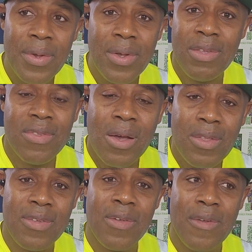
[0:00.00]
It's
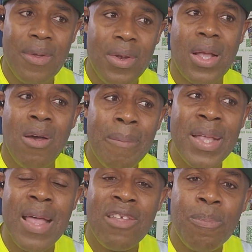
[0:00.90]
not. The
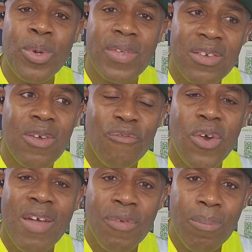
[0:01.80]
government has protection
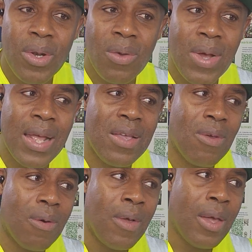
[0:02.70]
for everybody, whether
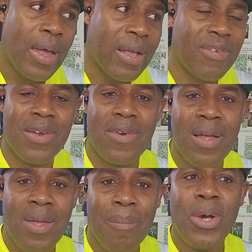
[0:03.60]
you're
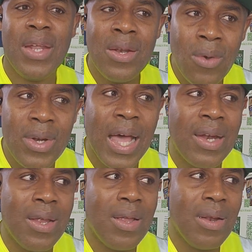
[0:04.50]
etc. But they know
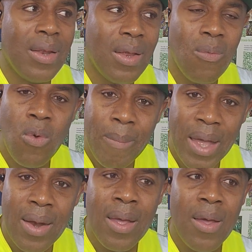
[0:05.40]
that the
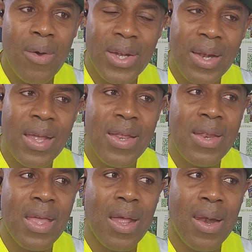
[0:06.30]
woman or the
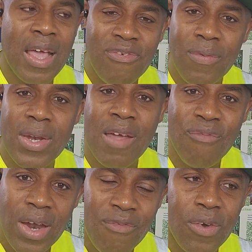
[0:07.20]
lady, they're
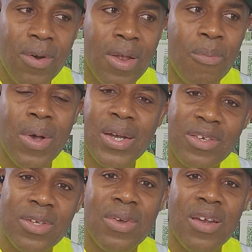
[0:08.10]
very vulnerable, and the
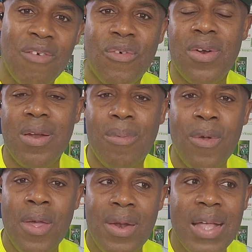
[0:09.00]
children, they're
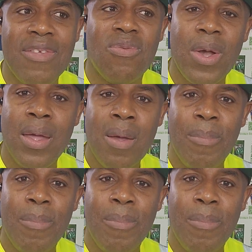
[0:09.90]
vulnerable. That is where.